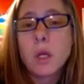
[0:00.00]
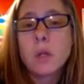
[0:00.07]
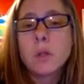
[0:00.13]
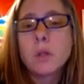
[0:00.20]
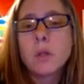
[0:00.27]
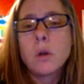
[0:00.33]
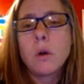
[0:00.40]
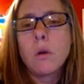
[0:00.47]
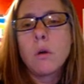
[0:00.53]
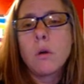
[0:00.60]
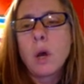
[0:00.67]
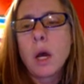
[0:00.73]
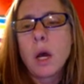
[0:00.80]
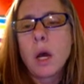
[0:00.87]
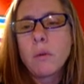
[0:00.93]
So
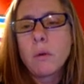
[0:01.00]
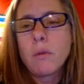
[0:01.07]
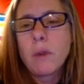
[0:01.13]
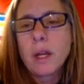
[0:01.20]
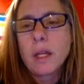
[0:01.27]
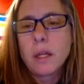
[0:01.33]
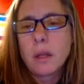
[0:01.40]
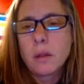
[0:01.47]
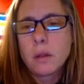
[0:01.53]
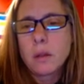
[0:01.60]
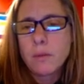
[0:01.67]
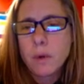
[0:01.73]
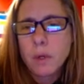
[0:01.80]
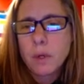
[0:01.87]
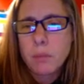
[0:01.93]
I would write down this
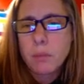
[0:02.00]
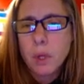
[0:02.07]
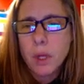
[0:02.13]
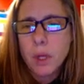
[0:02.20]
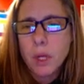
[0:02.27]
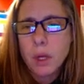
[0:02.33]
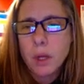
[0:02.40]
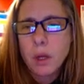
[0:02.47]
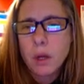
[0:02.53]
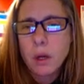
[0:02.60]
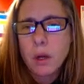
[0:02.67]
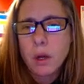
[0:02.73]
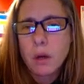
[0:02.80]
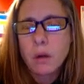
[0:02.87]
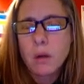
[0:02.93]
first bullet
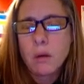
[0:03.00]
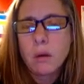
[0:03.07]
here,